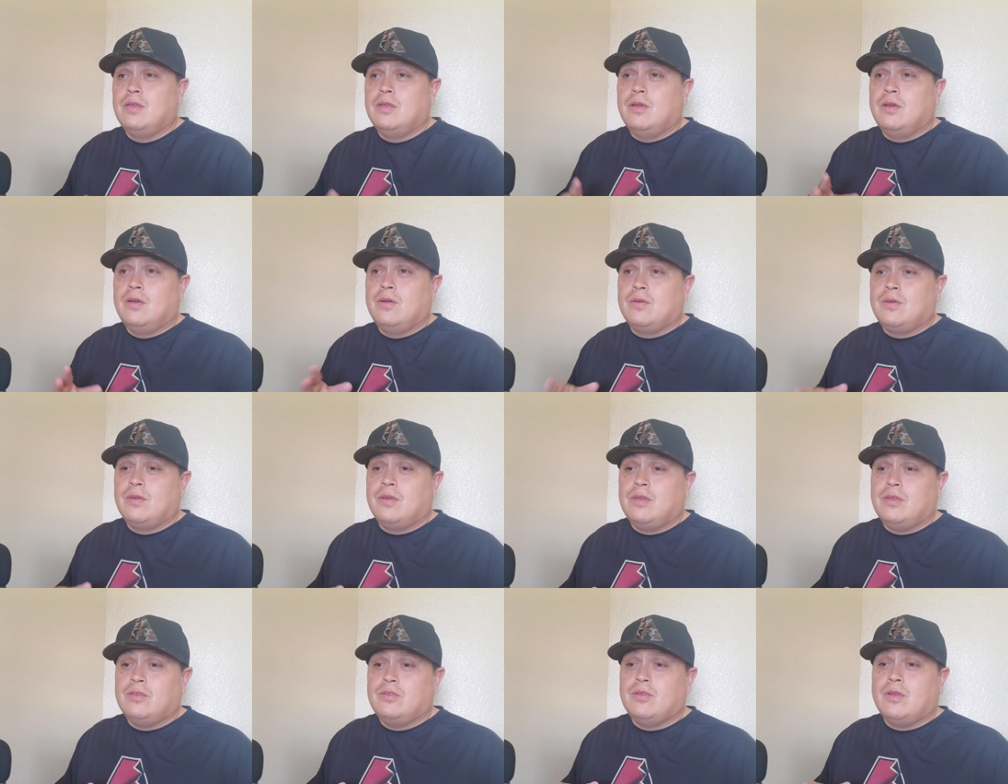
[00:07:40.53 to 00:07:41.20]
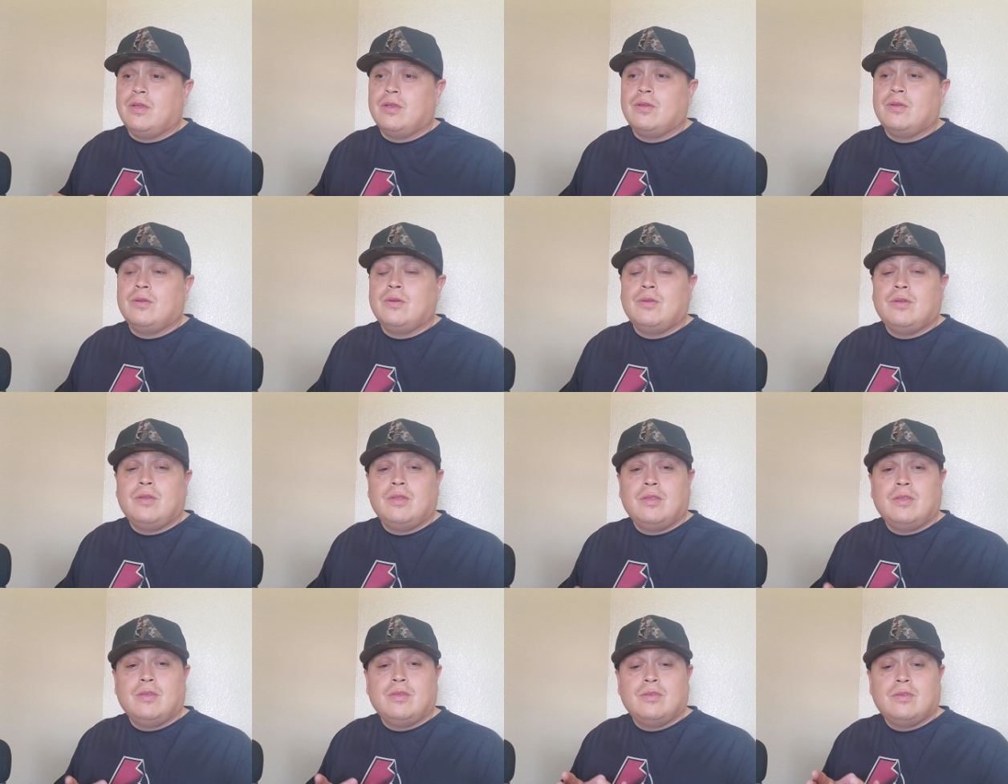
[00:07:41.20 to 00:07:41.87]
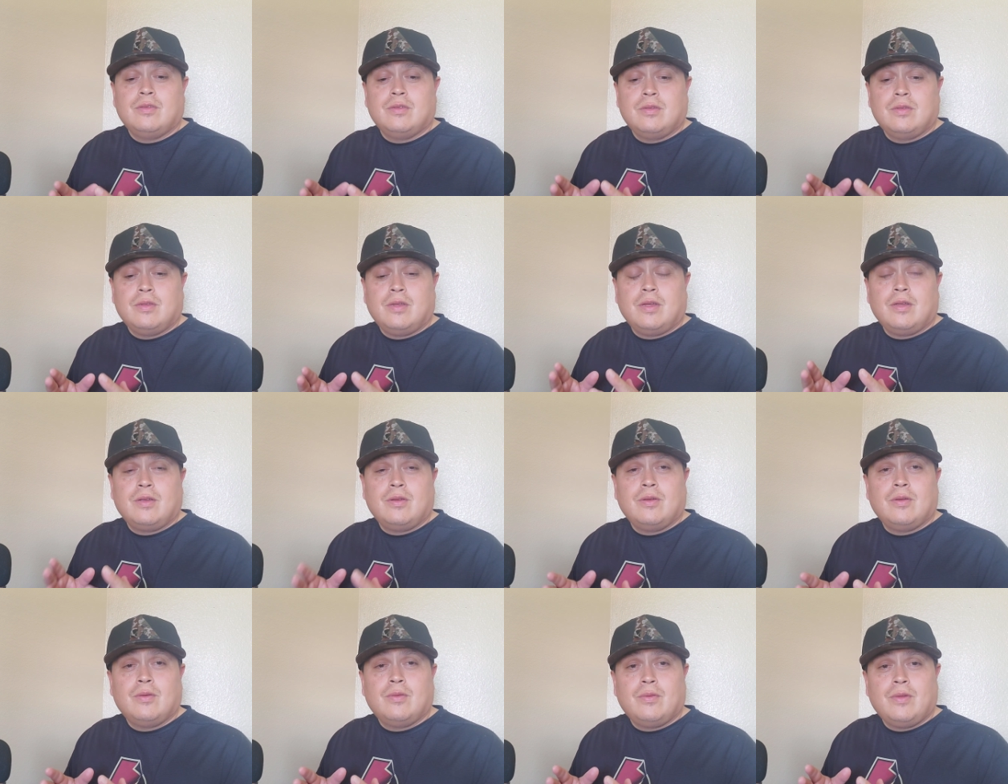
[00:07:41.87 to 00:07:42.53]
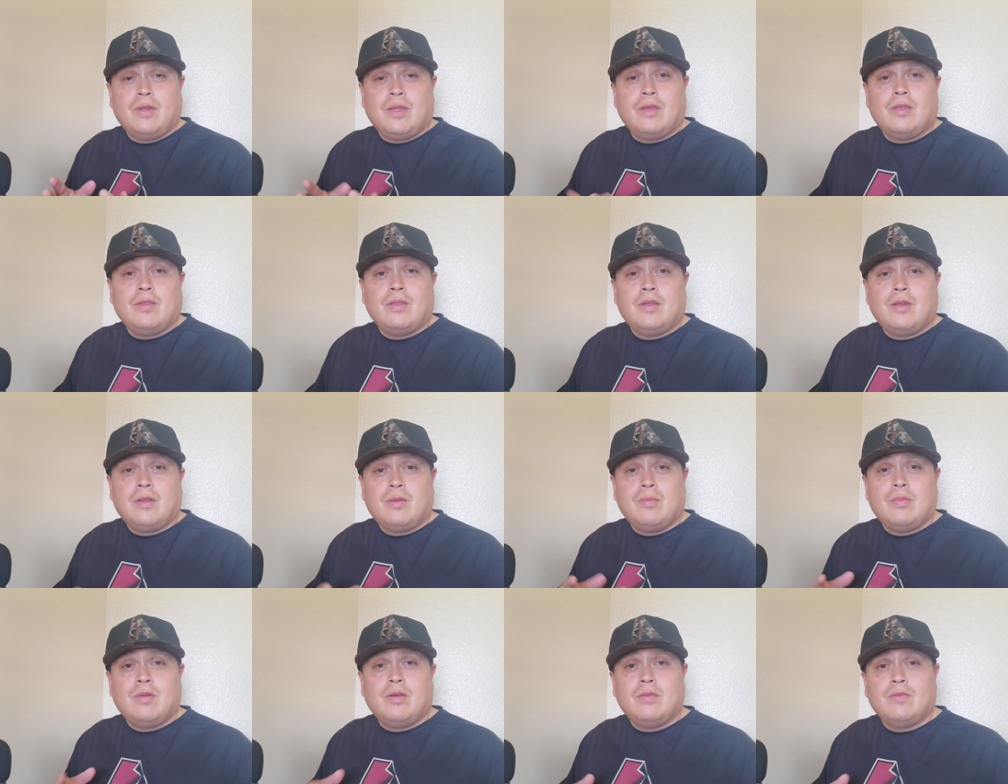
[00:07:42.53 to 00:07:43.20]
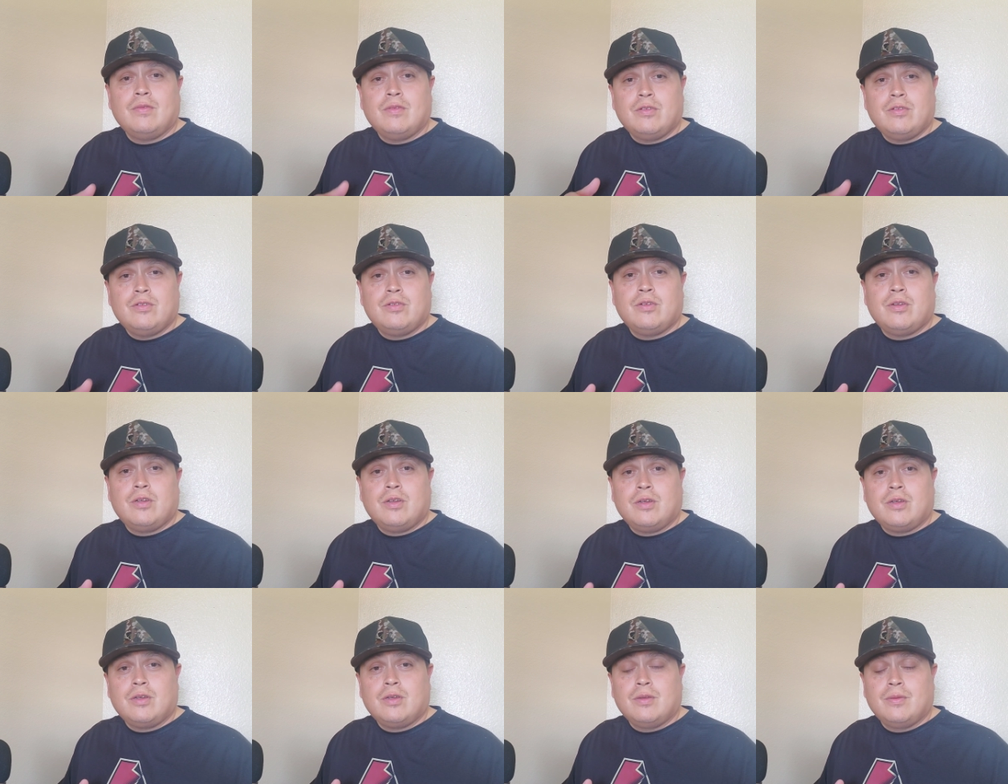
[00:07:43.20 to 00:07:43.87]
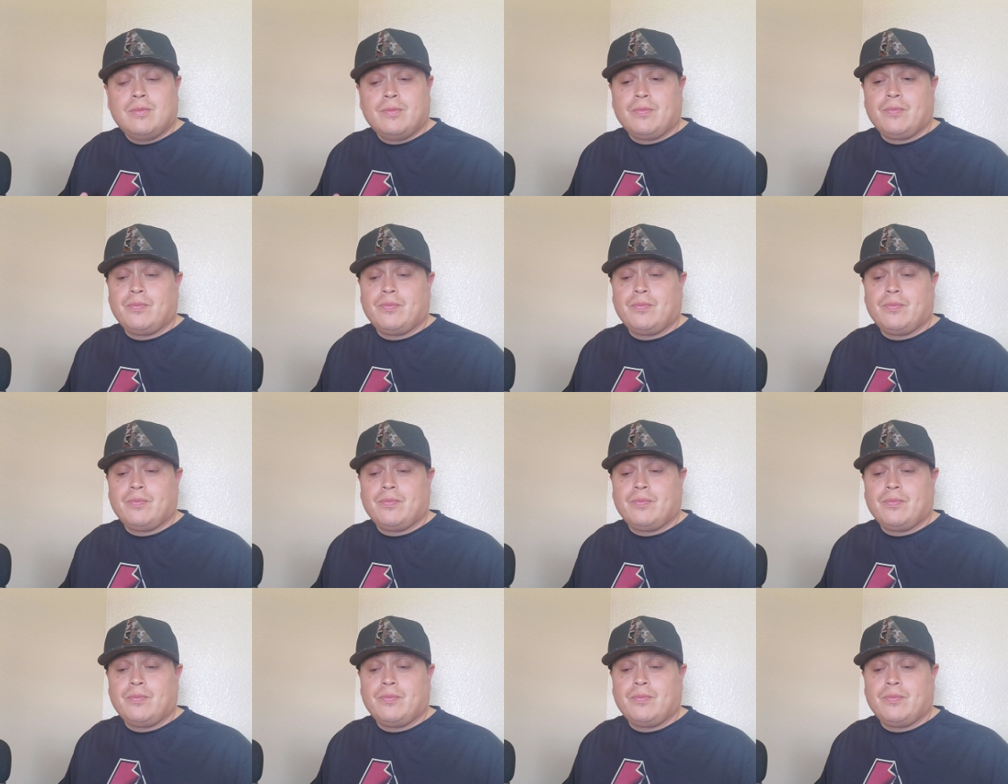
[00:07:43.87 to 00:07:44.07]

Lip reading: Okay, so I go to this. Now that I'm off the truck.